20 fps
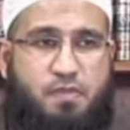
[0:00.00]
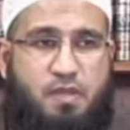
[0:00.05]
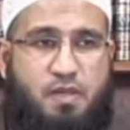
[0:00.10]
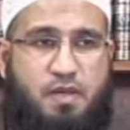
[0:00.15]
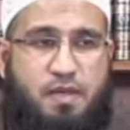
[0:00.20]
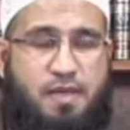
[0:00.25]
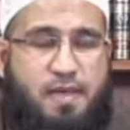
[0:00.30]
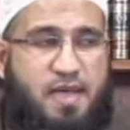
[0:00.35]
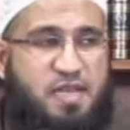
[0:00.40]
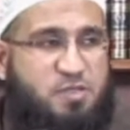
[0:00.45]

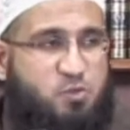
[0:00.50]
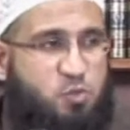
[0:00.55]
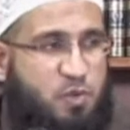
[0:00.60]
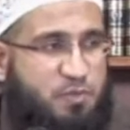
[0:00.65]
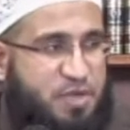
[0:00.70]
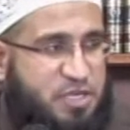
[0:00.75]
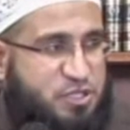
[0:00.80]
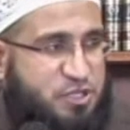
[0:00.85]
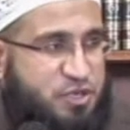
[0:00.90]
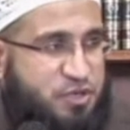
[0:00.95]
as we
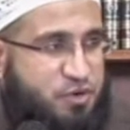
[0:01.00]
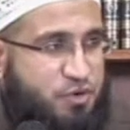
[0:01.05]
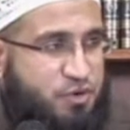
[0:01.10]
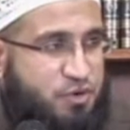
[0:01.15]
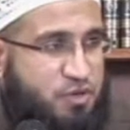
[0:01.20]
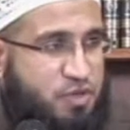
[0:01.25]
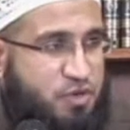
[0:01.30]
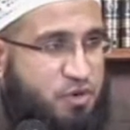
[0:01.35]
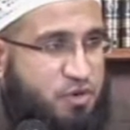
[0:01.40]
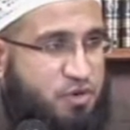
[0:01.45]
mentioned
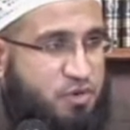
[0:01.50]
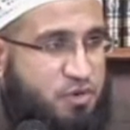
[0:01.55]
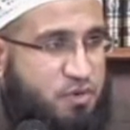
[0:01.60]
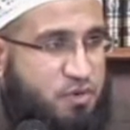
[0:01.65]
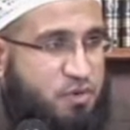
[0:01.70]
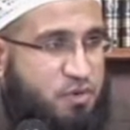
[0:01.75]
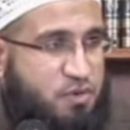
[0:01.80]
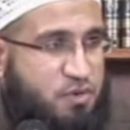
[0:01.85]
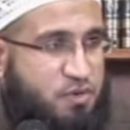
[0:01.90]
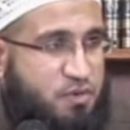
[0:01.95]
earlier,
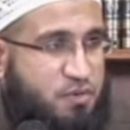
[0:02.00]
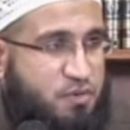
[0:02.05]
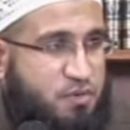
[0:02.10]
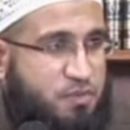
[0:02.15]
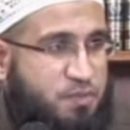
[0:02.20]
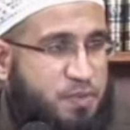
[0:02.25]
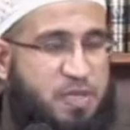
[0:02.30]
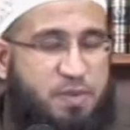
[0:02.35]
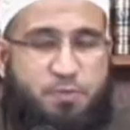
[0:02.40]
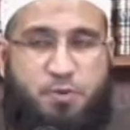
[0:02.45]

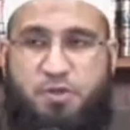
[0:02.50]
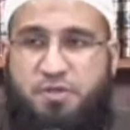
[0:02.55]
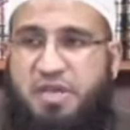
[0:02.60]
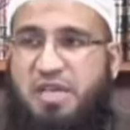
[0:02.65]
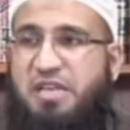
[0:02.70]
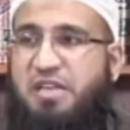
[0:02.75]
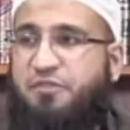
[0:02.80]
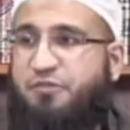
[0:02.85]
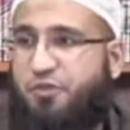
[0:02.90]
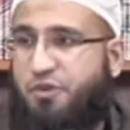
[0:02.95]
people, they
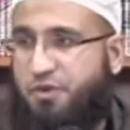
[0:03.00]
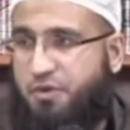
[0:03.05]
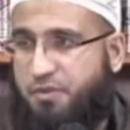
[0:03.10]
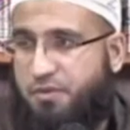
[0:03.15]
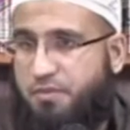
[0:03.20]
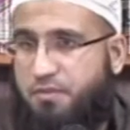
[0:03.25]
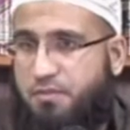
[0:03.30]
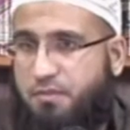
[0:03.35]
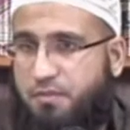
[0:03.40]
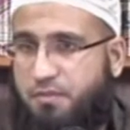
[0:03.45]
differ
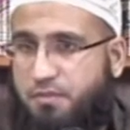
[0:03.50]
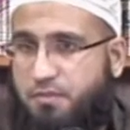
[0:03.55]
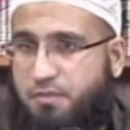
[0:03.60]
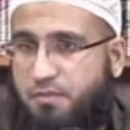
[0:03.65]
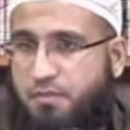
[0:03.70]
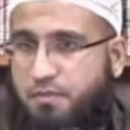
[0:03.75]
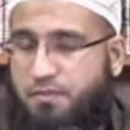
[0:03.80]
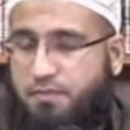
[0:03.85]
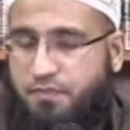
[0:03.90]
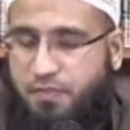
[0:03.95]

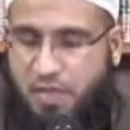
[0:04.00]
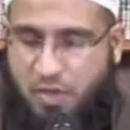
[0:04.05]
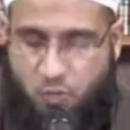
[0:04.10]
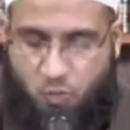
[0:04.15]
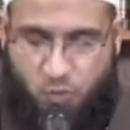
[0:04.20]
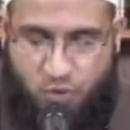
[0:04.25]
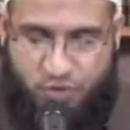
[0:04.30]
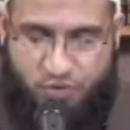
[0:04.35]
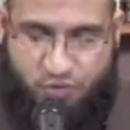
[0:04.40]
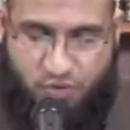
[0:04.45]

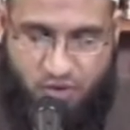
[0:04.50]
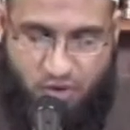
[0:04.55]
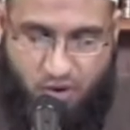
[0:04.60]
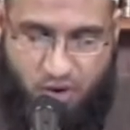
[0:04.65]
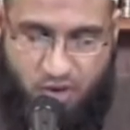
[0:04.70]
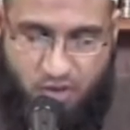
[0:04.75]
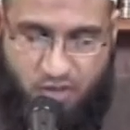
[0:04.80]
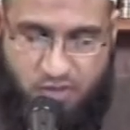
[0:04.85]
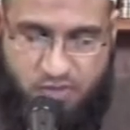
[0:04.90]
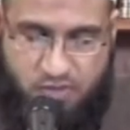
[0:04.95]
with
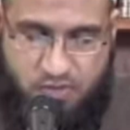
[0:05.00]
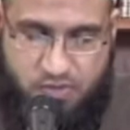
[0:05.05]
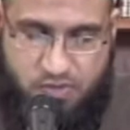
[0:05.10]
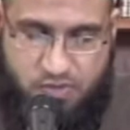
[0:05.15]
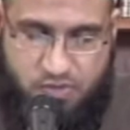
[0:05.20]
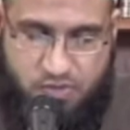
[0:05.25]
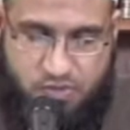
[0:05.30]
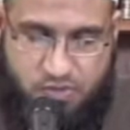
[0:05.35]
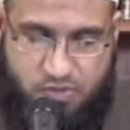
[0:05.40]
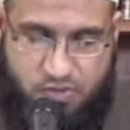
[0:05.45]
regards
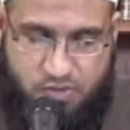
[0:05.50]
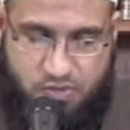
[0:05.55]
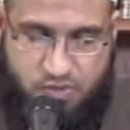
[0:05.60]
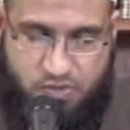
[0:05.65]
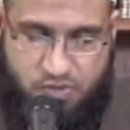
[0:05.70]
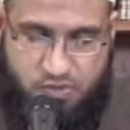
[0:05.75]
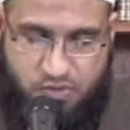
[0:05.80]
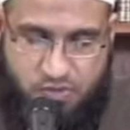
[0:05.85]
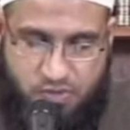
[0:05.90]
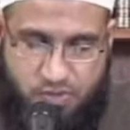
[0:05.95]

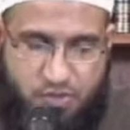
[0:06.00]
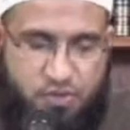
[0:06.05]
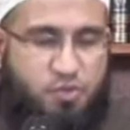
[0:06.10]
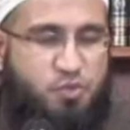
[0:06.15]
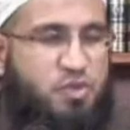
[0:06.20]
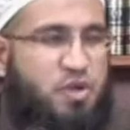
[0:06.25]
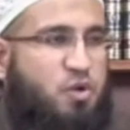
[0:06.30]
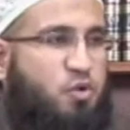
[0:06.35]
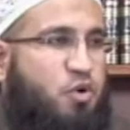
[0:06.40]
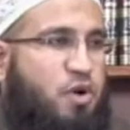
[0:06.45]
to the
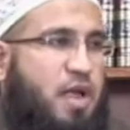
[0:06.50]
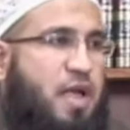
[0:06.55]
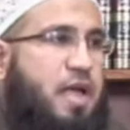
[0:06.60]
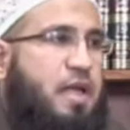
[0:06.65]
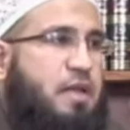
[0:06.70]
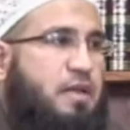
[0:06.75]
Qur'an.